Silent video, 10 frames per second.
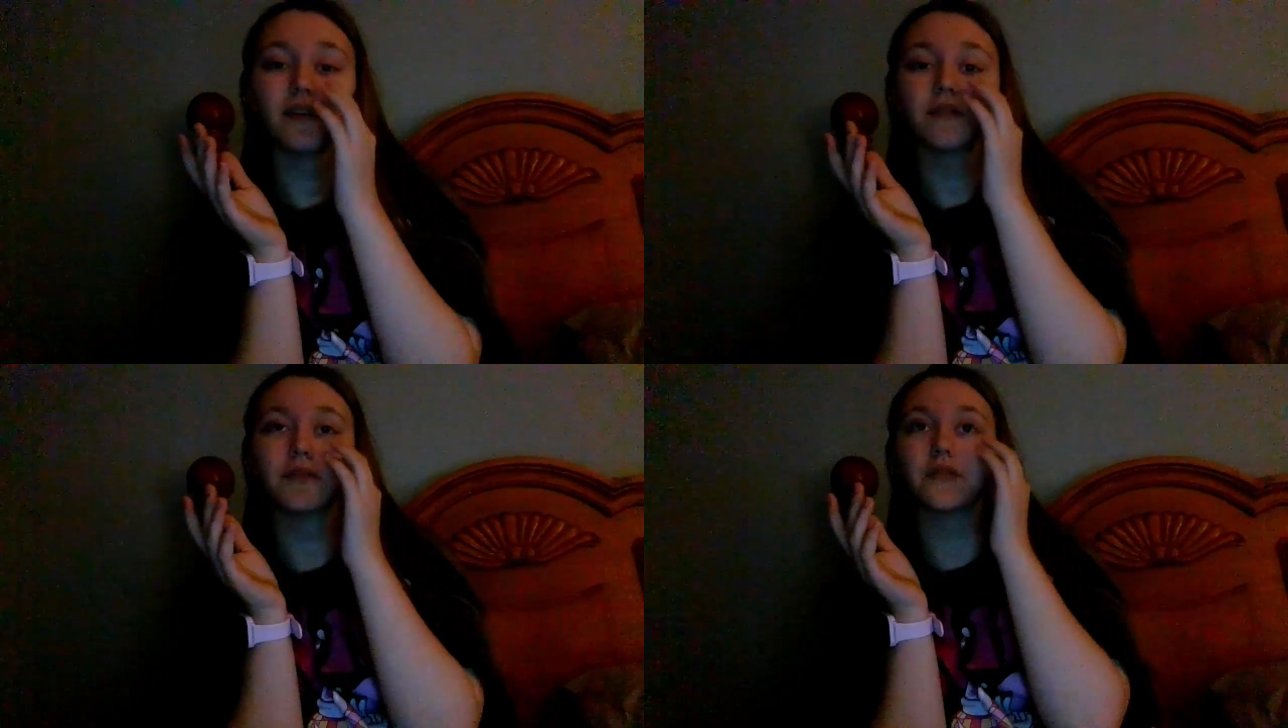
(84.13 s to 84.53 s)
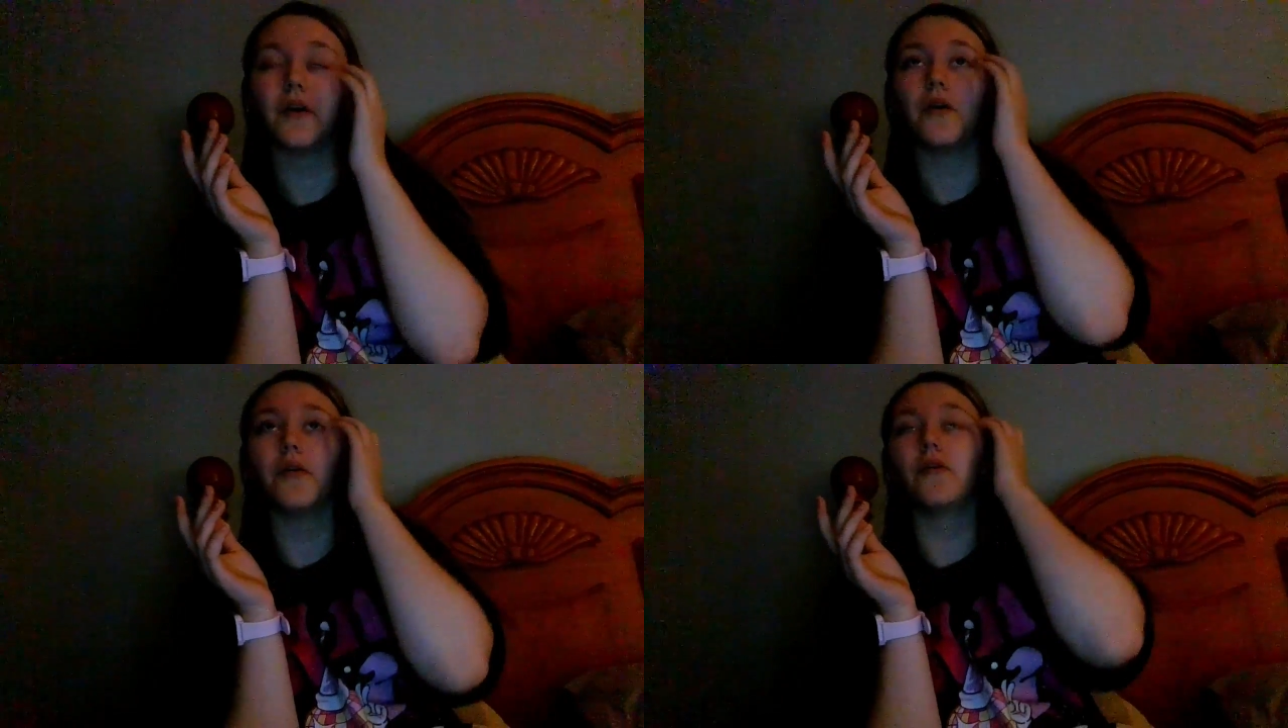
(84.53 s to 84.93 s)

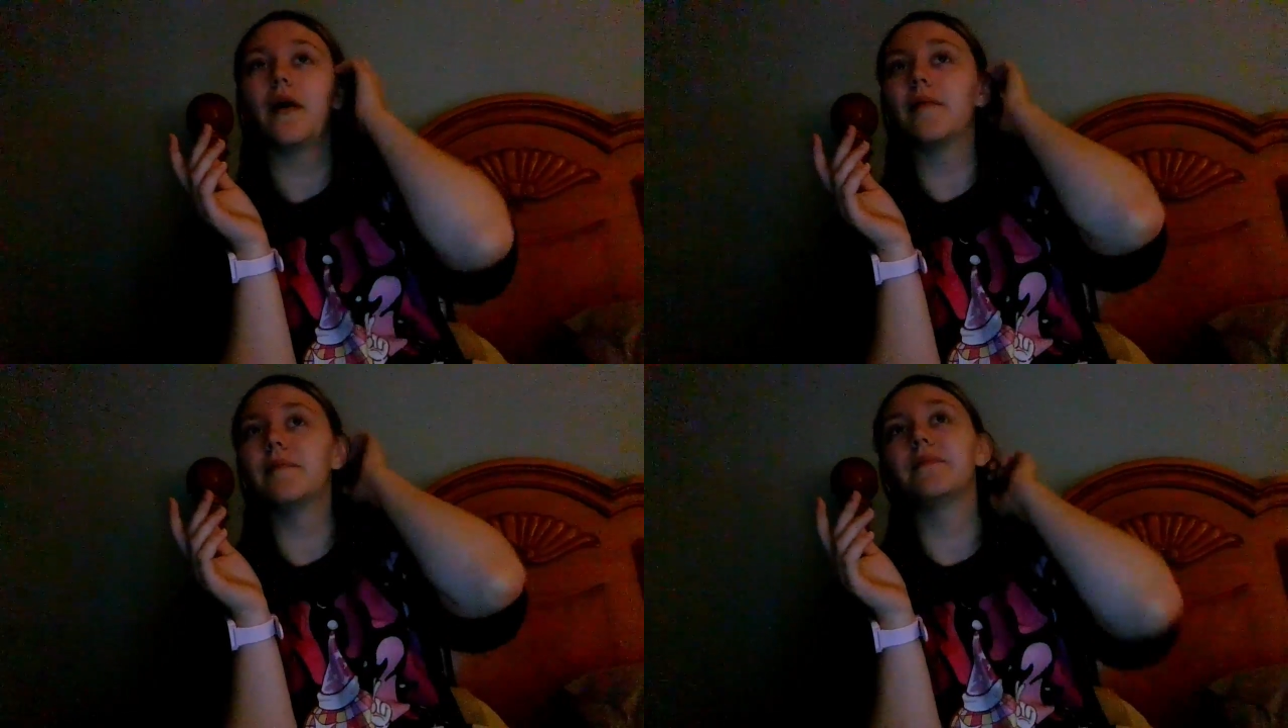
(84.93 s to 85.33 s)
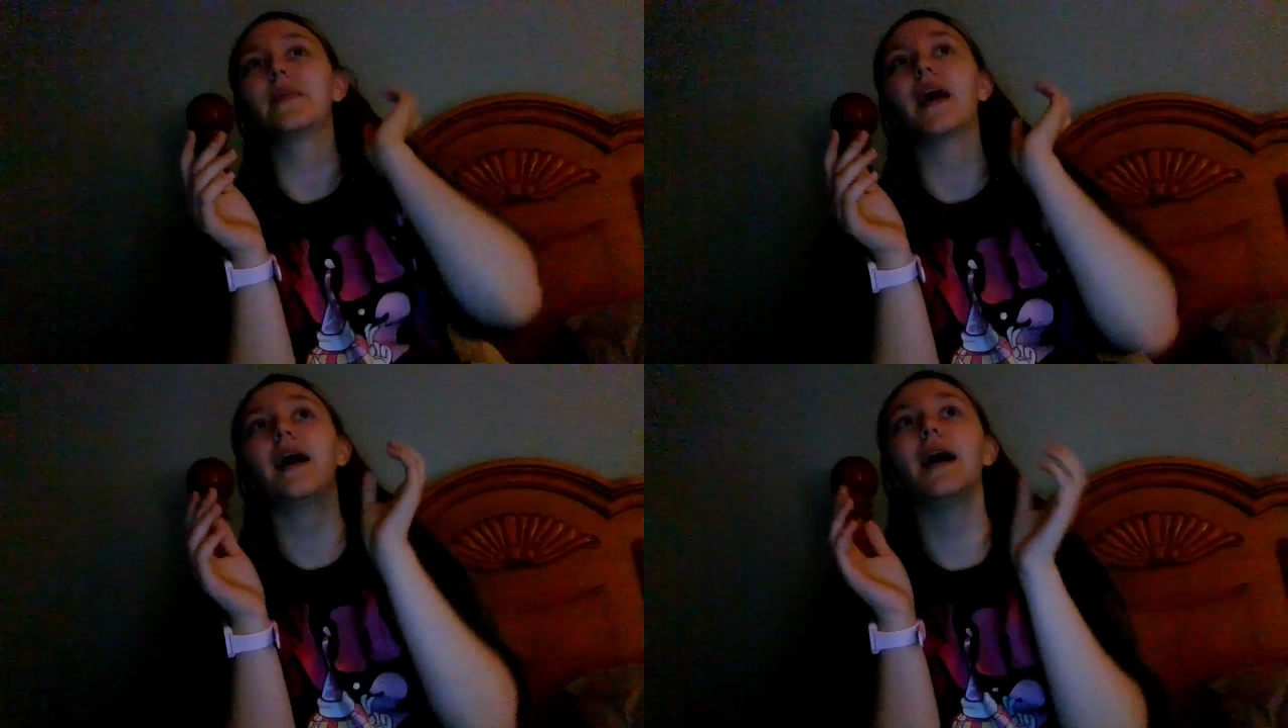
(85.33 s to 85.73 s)
So
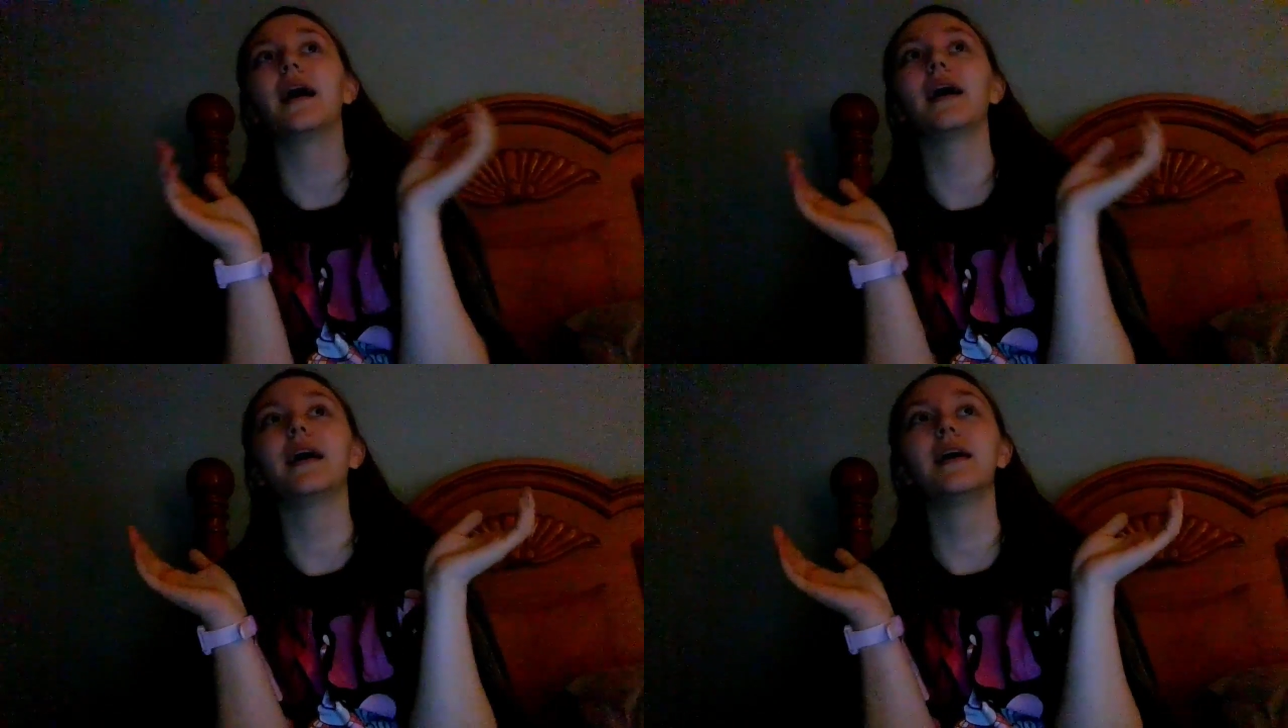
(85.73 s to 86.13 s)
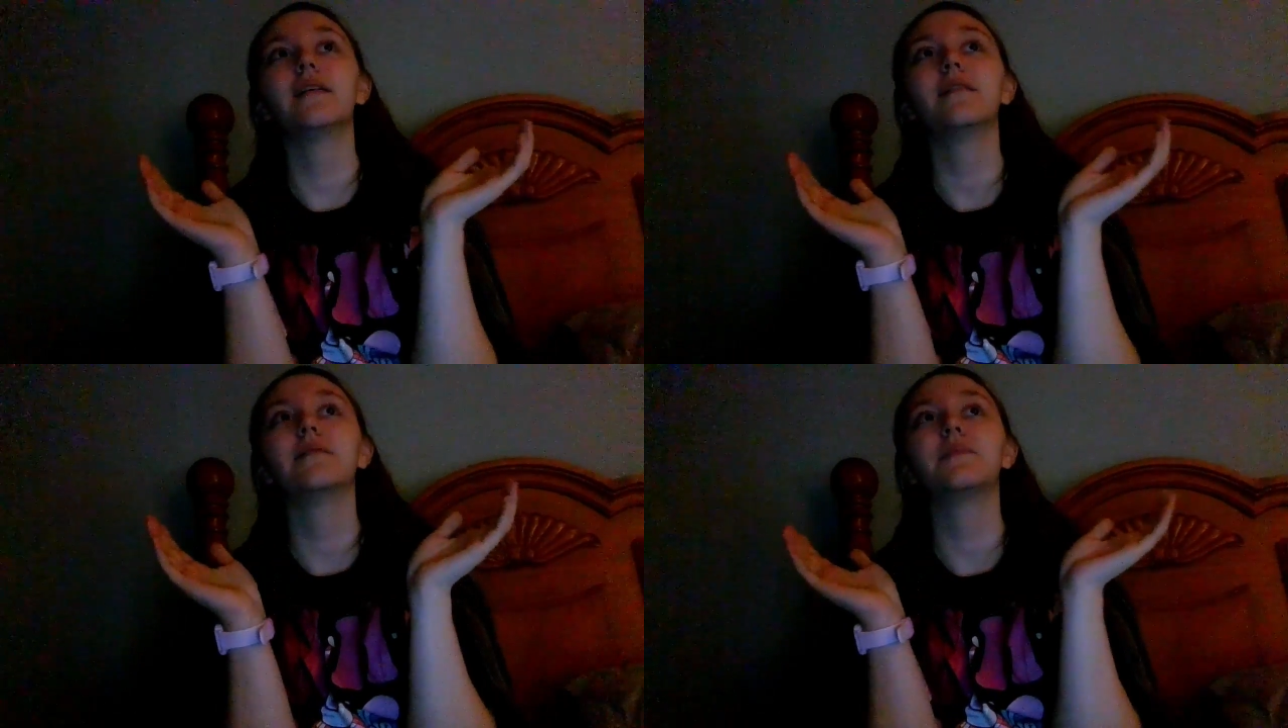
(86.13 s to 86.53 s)
I